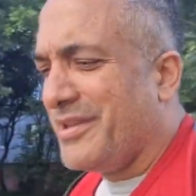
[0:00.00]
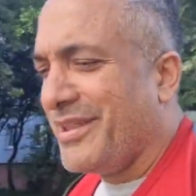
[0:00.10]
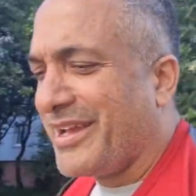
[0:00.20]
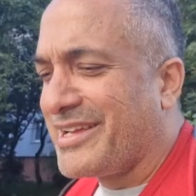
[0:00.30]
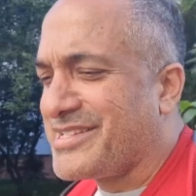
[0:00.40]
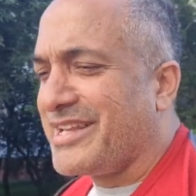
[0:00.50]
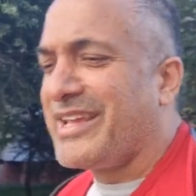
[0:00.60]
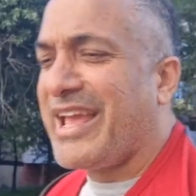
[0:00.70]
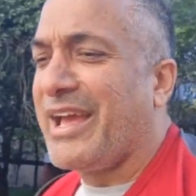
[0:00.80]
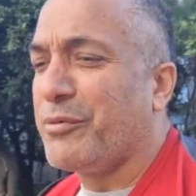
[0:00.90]
like I said, he
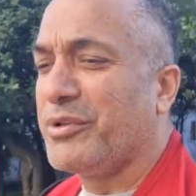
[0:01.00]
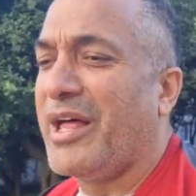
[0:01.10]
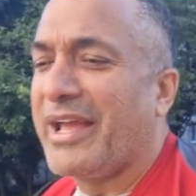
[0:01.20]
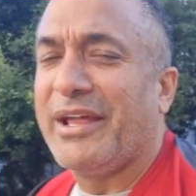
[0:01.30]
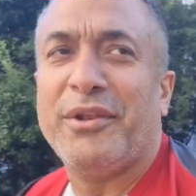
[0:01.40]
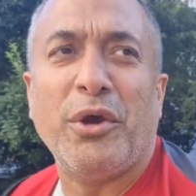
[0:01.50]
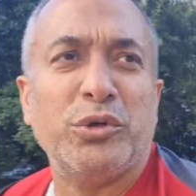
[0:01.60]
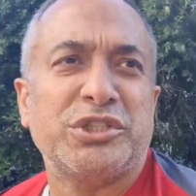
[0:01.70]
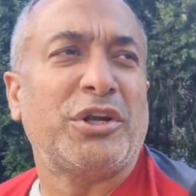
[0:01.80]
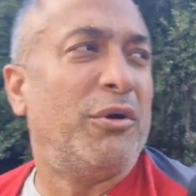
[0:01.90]
can't rely on
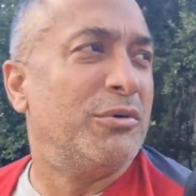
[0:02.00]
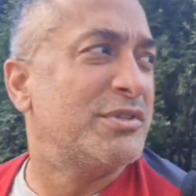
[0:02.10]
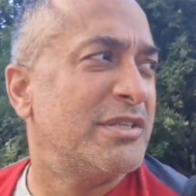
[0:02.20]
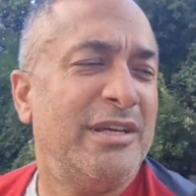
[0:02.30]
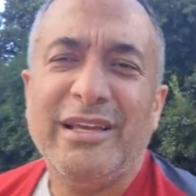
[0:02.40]
no-shows.